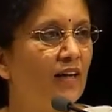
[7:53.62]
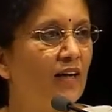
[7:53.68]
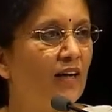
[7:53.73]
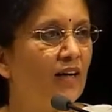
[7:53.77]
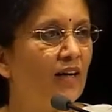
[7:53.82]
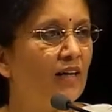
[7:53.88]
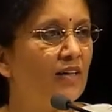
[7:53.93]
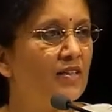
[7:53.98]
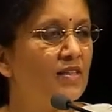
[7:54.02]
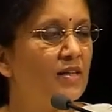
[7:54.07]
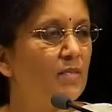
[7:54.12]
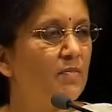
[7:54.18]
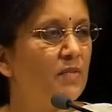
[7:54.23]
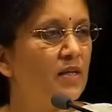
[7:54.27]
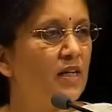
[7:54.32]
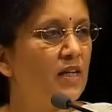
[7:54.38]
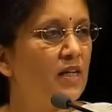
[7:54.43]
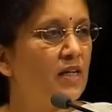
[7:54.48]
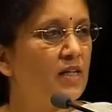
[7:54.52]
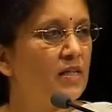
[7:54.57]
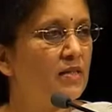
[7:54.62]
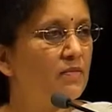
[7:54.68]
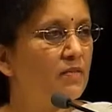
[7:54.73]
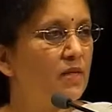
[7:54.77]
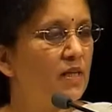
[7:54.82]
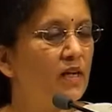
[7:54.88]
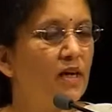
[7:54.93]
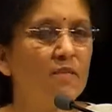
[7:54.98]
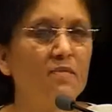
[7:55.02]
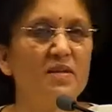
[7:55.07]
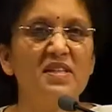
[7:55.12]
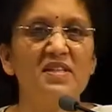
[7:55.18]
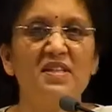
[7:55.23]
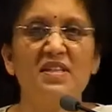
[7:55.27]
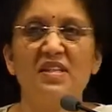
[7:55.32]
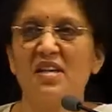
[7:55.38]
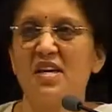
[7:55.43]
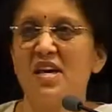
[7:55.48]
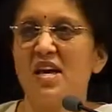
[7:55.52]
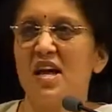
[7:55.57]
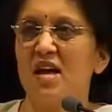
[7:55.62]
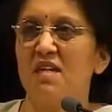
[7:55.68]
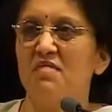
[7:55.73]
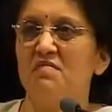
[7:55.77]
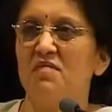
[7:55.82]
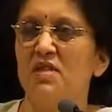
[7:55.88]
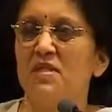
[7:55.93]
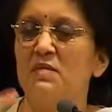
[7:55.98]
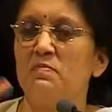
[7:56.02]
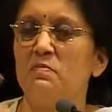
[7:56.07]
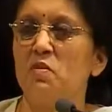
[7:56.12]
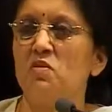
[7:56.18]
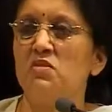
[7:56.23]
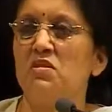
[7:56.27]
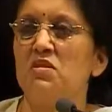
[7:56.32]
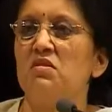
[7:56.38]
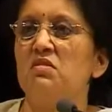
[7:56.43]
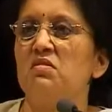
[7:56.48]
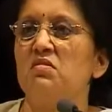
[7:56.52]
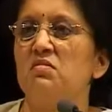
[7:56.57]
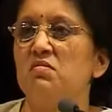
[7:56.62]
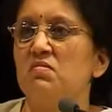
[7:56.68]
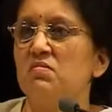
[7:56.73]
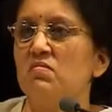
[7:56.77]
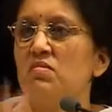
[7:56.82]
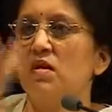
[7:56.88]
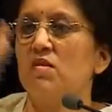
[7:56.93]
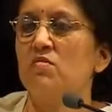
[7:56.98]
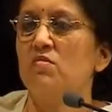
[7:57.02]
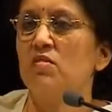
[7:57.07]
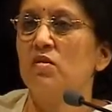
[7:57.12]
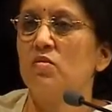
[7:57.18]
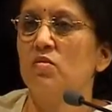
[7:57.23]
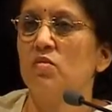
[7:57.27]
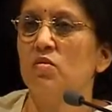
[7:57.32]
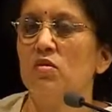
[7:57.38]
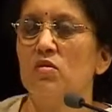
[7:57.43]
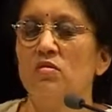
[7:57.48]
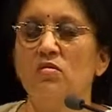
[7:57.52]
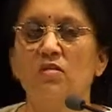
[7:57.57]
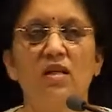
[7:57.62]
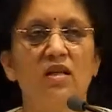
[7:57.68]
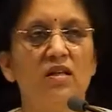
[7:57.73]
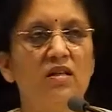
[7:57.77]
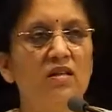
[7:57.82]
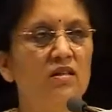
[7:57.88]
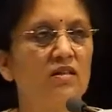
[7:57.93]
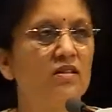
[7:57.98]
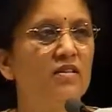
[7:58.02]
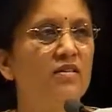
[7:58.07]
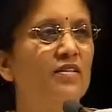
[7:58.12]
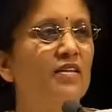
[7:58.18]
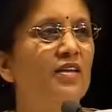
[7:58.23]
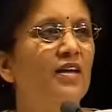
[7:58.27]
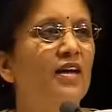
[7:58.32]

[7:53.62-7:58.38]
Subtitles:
And somebody else will come and say, I will sponsor you around the whole world.